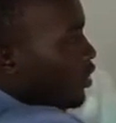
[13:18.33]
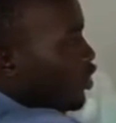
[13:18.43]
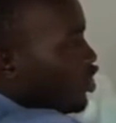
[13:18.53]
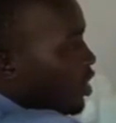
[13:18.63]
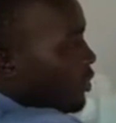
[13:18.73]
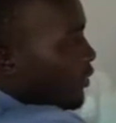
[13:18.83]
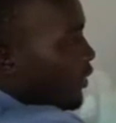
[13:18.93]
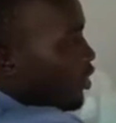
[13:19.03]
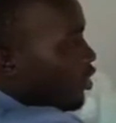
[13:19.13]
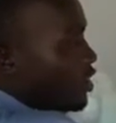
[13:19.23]
Shape of
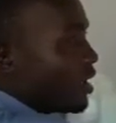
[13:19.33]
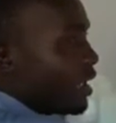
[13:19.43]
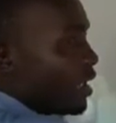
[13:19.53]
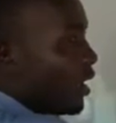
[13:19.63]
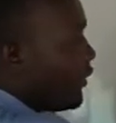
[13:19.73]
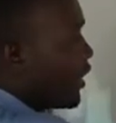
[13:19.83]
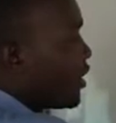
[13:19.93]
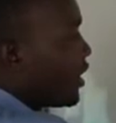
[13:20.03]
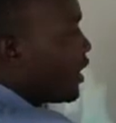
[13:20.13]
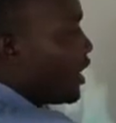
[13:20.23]
the coastline affects
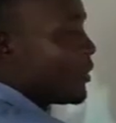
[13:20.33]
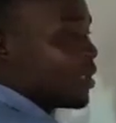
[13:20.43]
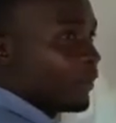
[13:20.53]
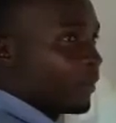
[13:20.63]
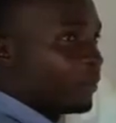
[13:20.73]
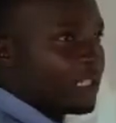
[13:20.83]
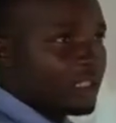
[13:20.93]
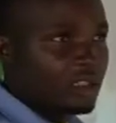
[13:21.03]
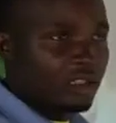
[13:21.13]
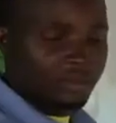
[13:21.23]
the climate of a
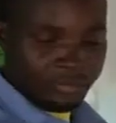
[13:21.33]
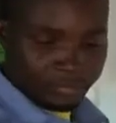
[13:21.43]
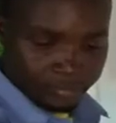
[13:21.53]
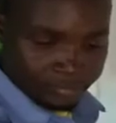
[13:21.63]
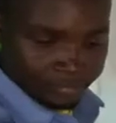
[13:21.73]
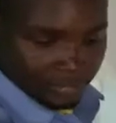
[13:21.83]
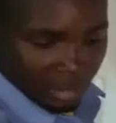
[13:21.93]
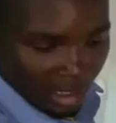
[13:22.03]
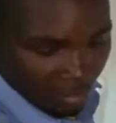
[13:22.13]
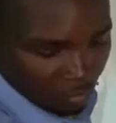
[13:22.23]
place.
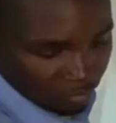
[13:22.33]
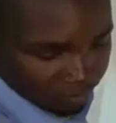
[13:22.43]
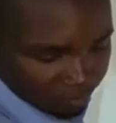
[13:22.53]
How?